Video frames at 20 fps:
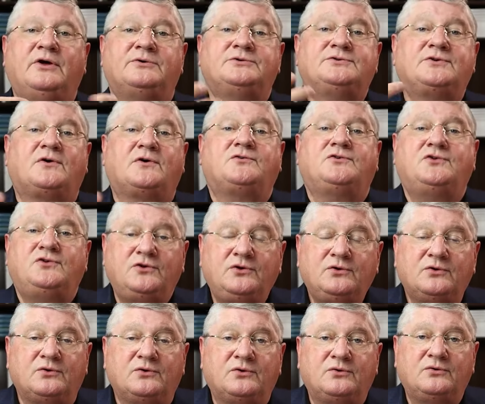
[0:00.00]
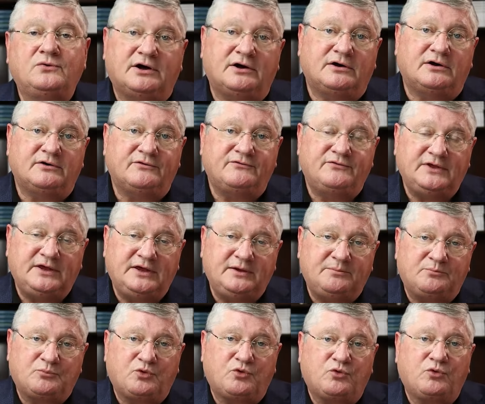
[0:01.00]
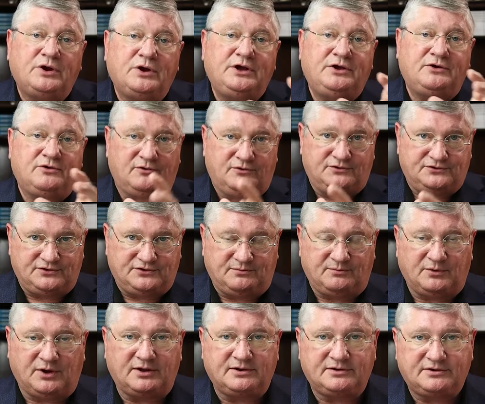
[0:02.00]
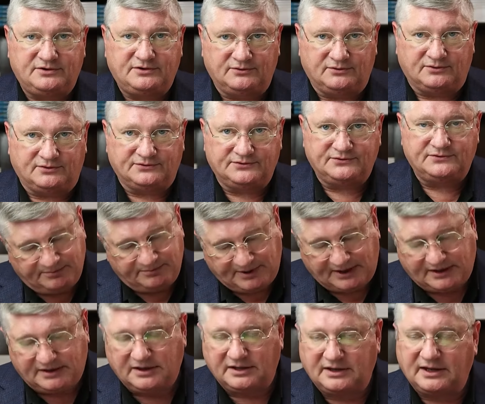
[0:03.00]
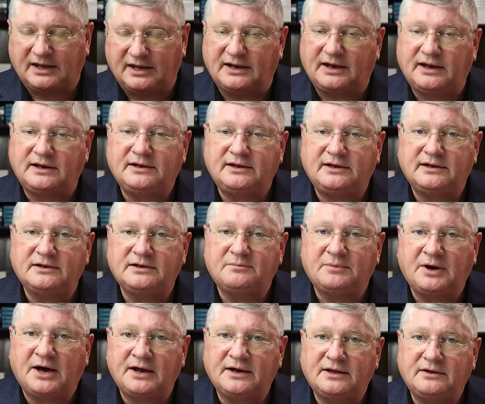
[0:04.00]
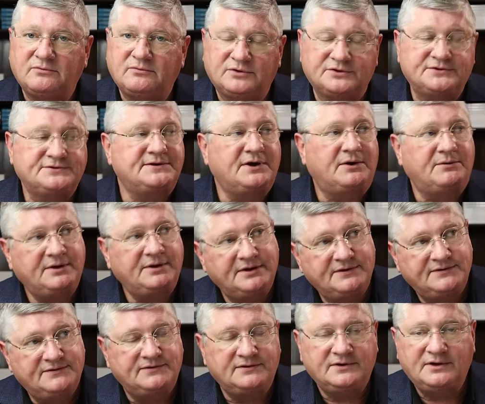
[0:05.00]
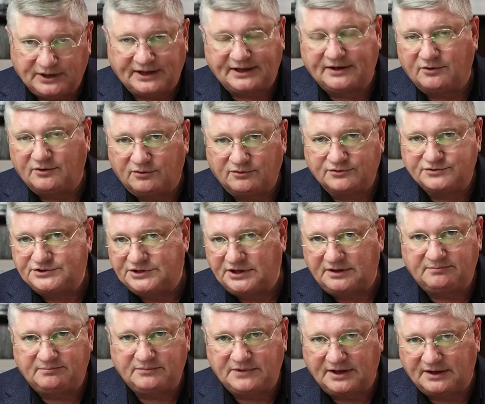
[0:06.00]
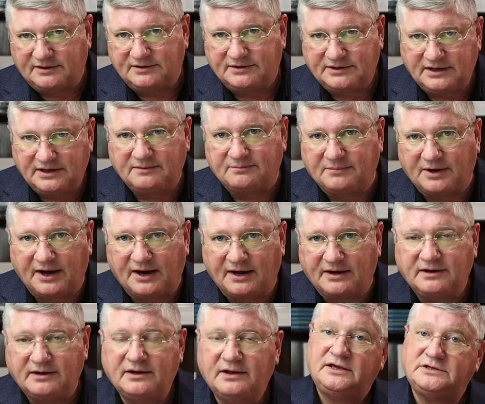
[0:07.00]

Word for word: Those are two of the precursor molecules to making NAD in the body. Well, so is plain old cheap nicotinamide.